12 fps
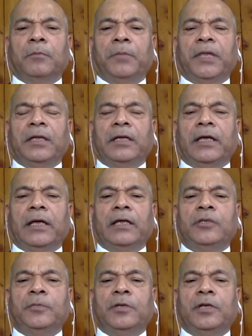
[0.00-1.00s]
being
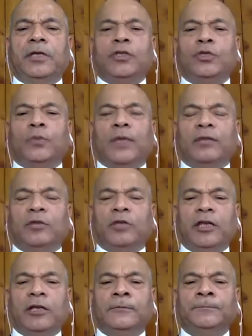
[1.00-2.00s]
eligible is one
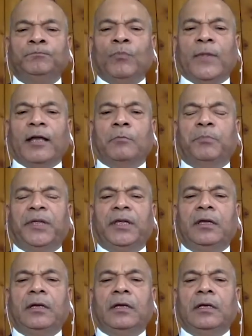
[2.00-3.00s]
thing and
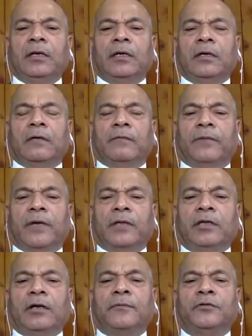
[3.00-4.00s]
being
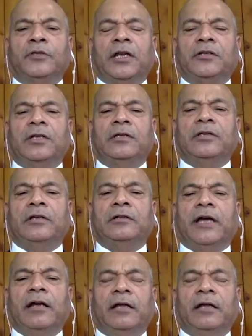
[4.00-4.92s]
worthy of selection is entirely